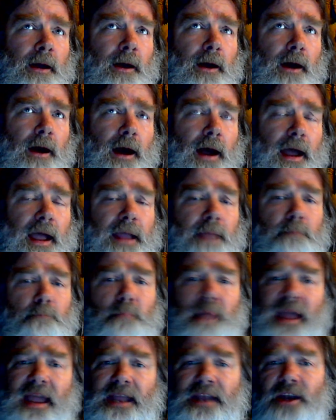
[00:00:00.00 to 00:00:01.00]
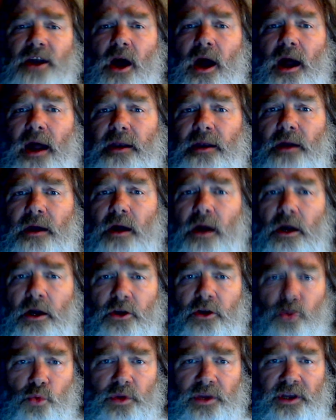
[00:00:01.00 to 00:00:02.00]
"I may not
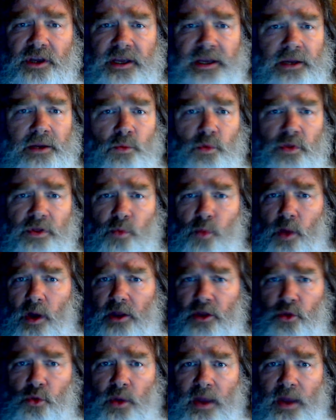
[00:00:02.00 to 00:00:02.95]
agree with what you